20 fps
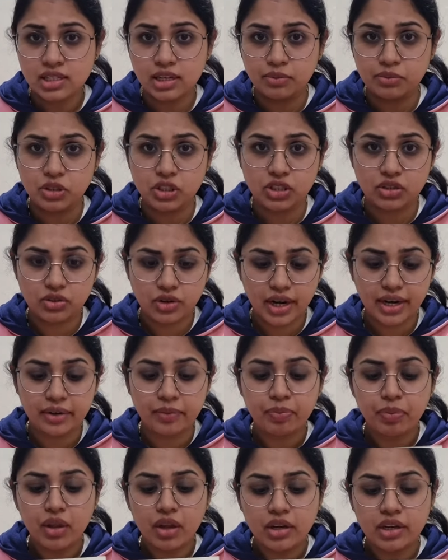subject,
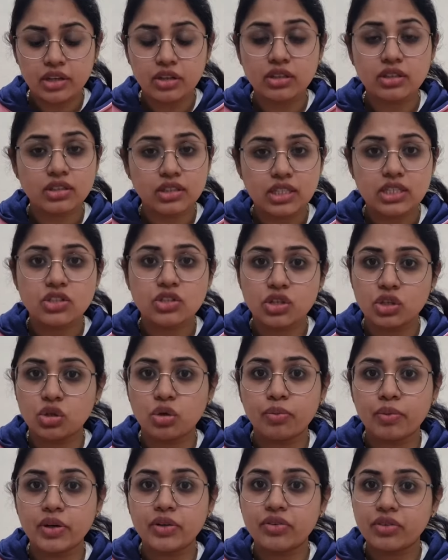right? This
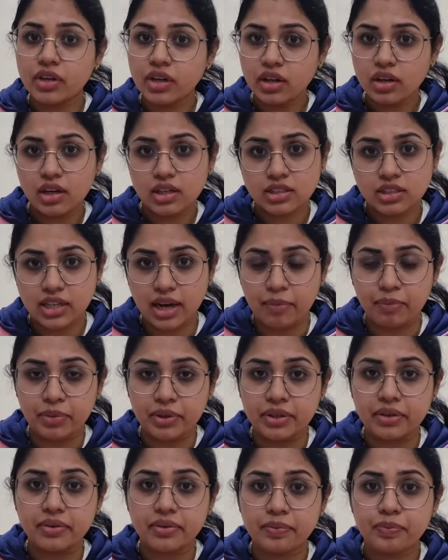trigonometry
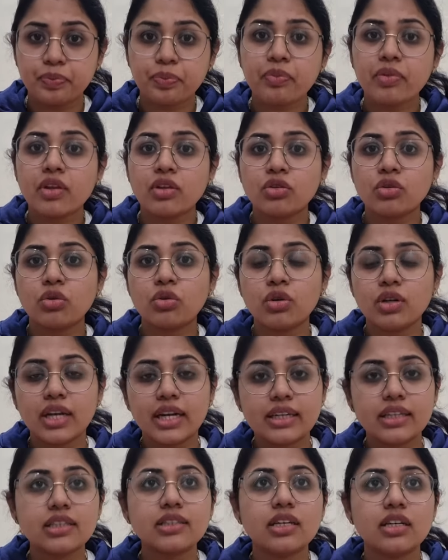chapter. So
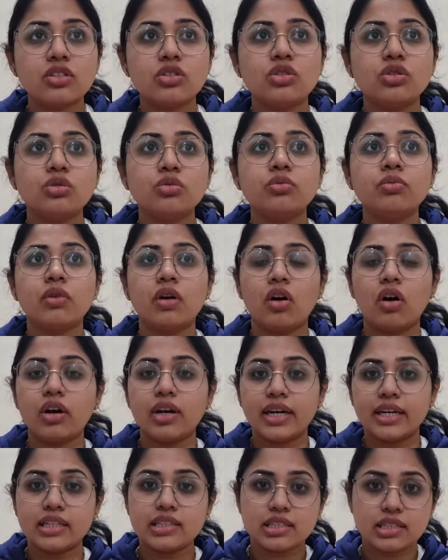let us assume,
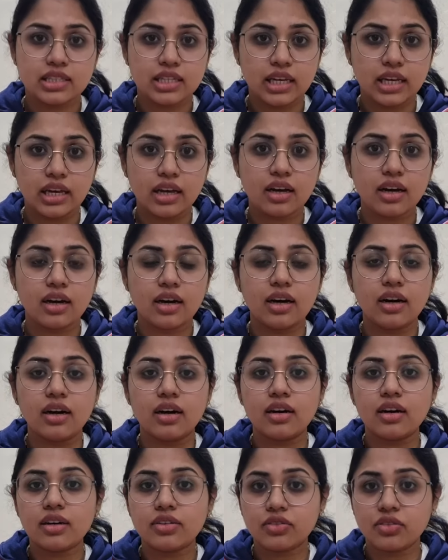or let us take
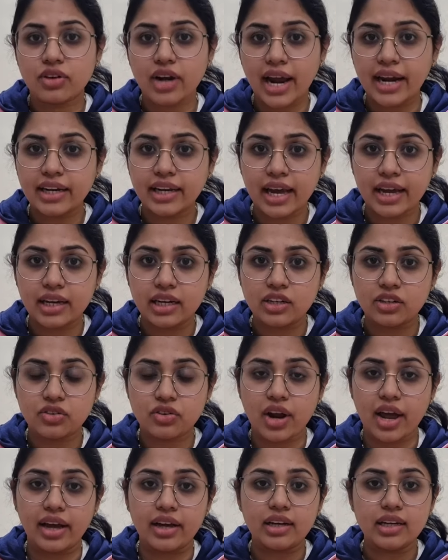a right
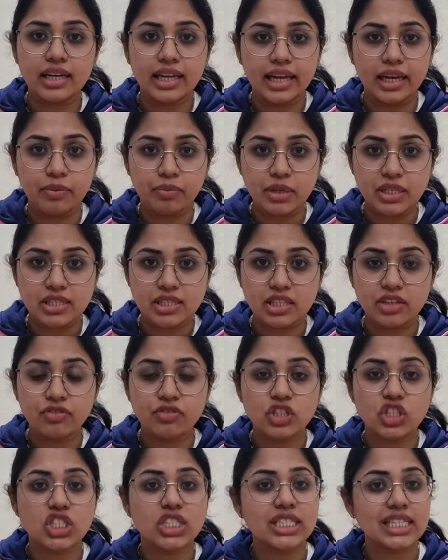angle triangle
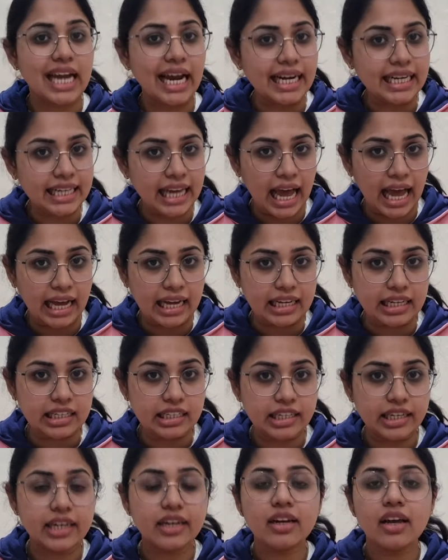ABC, which is right
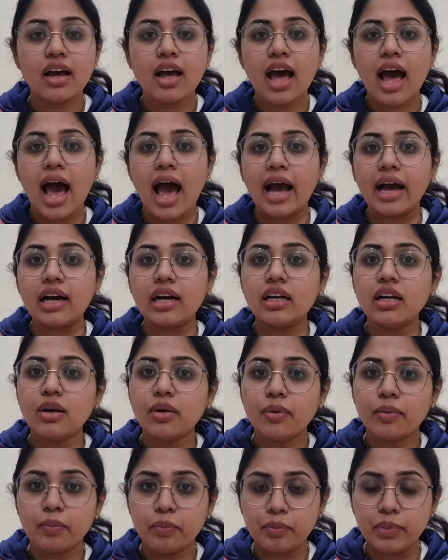angled at
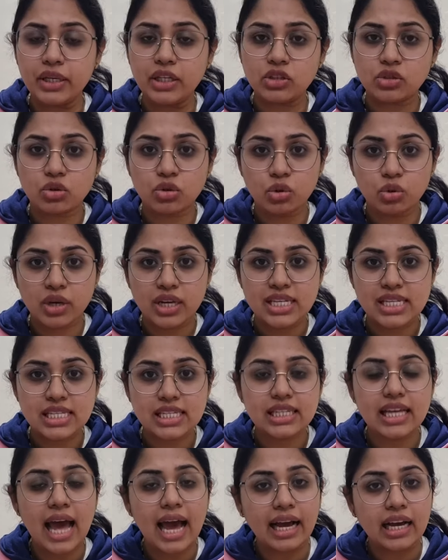angle B. So you can
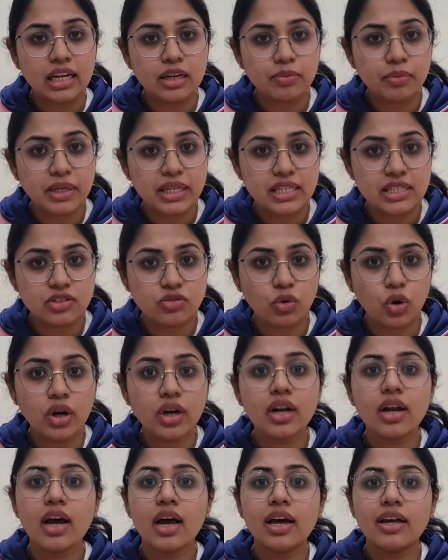see angle B is
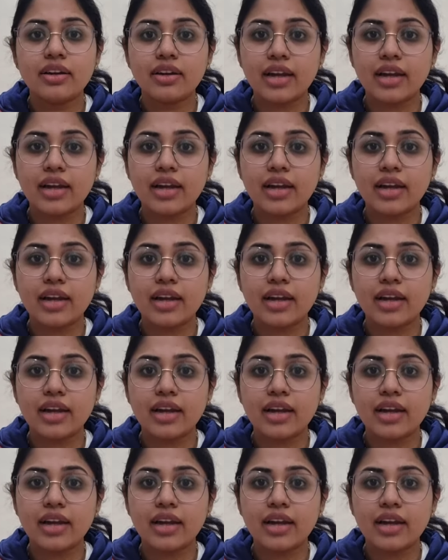what?